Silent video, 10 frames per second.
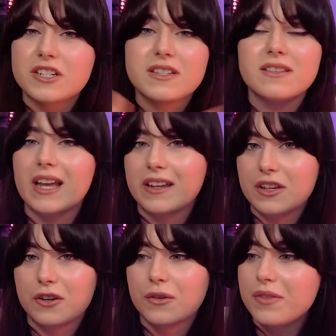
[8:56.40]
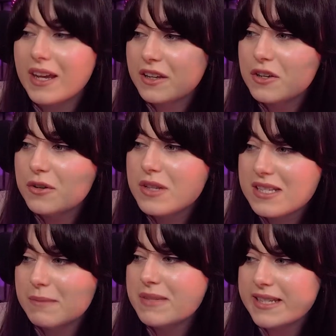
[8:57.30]
thank you. Thank you, The
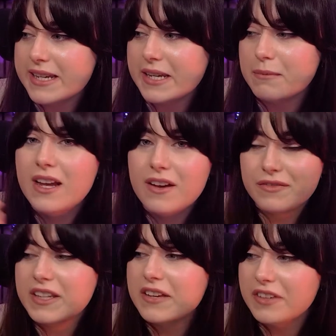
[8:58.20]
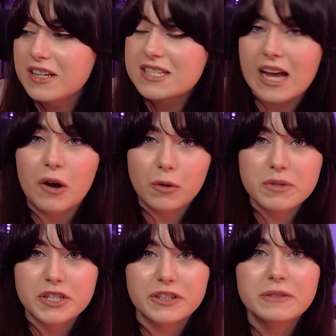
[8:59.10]
Sims team, for giving us that
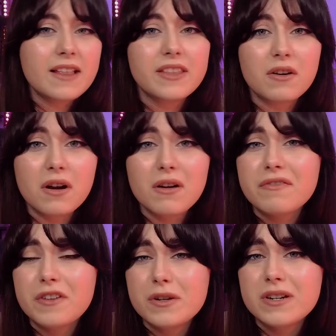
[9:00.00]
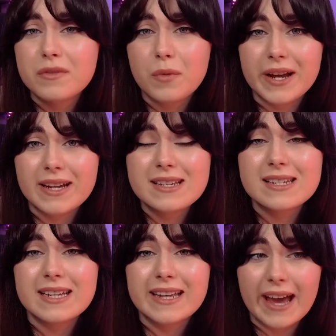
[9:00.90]
option. There are a few different ways
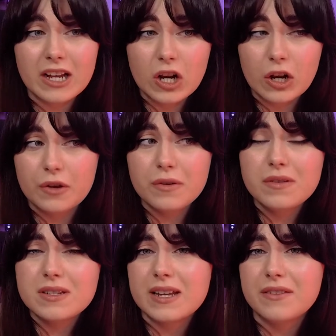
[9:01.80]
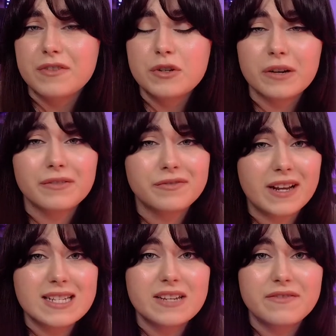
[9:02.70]
to get clothes if you don't
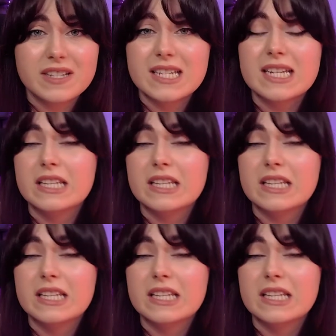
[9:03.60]
fancy visiting the